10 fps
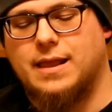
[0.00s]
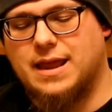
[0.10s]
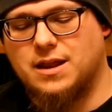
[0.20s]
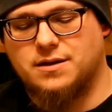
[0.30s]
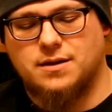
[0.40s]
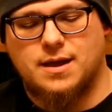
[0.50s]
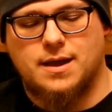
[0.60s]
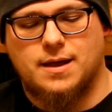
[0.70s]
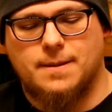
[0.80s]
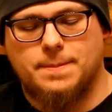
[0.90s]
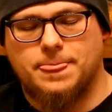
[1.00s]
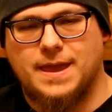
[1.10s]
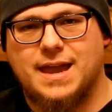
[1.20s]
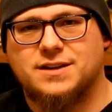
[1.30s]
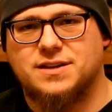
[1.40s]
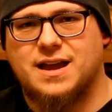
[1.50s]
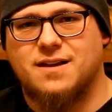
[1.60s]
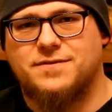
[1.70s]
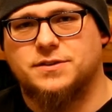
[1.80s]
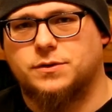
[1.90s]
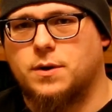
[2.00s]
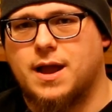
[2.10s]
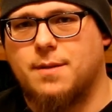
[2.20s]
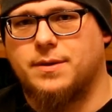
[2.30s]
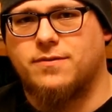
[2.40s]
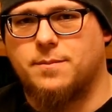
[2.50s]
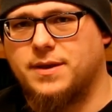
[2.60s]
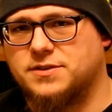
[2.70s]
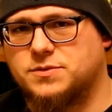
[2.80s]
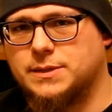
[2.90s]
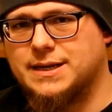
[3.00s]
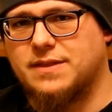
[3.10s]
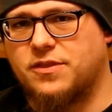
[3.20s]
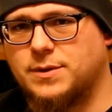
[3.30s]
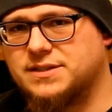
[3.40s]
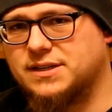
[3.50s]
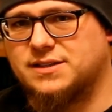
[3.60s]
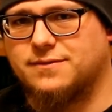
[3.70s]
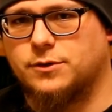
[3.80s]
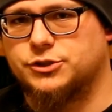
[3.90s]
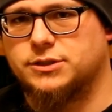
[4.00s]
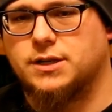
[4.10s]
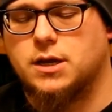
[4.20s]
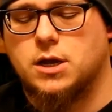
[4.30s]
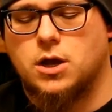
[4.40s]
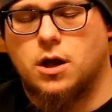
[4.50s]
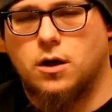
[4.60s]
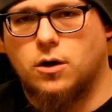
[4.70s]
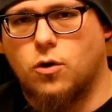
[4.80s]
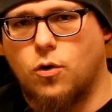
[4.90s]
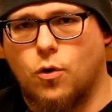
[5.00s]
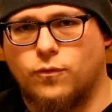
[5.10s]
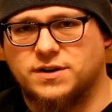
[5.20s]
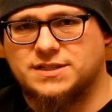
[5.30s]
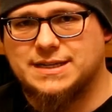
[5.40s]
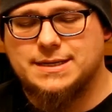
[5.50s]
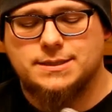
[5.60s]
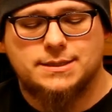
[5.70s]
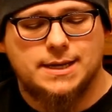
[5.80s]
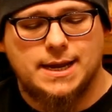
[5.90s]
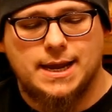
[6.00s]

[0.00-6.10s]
And then they actually got a physical copy of the PS3 and the 360 version overseas,